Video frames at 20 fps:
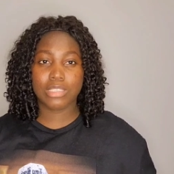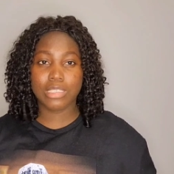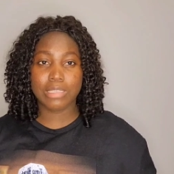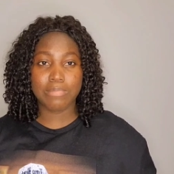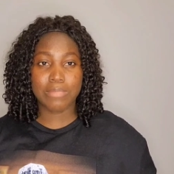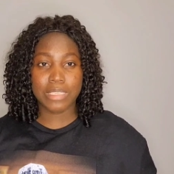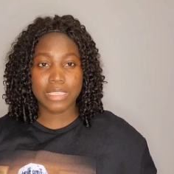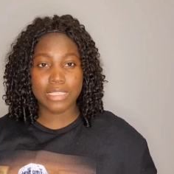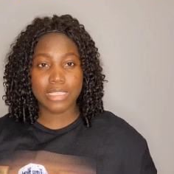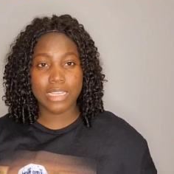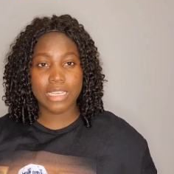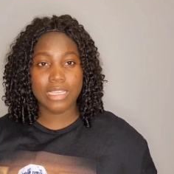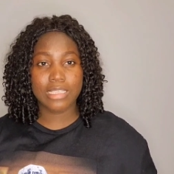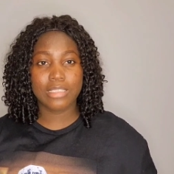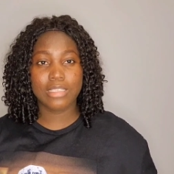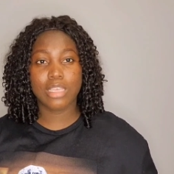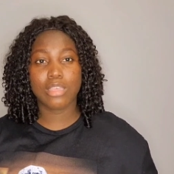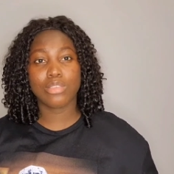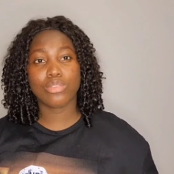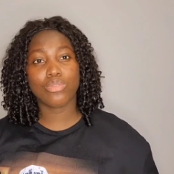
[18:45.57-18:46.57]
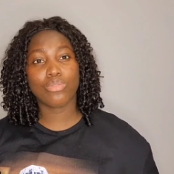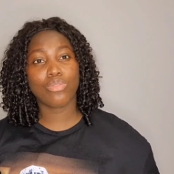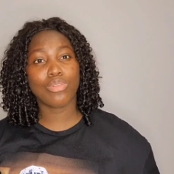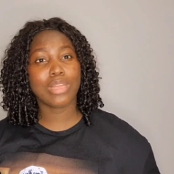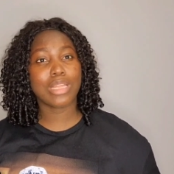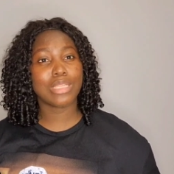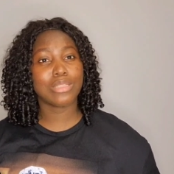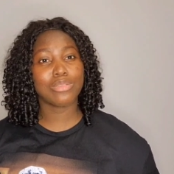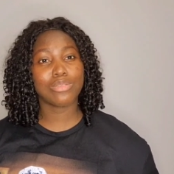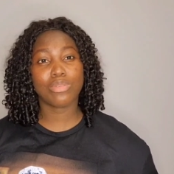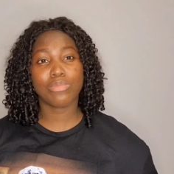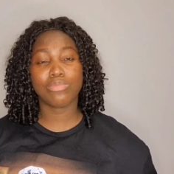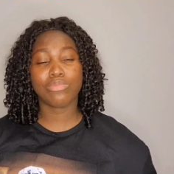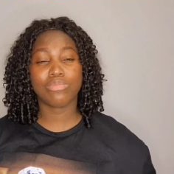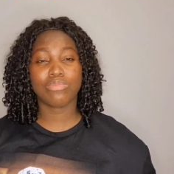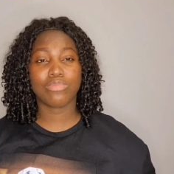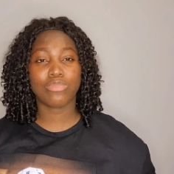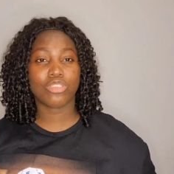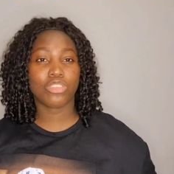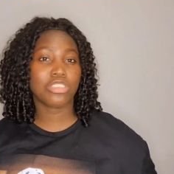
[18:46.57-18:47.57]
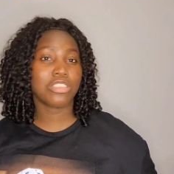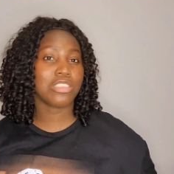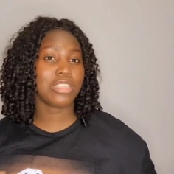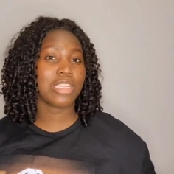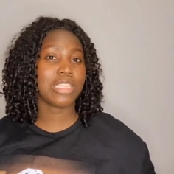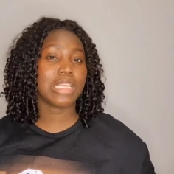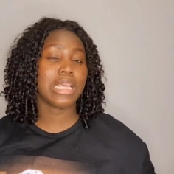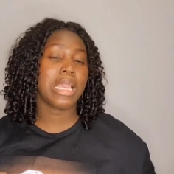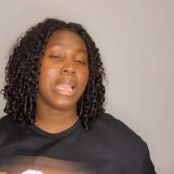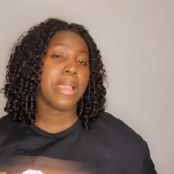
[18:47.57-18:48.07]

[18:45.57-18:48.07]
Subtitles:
mistakes. So let some trusted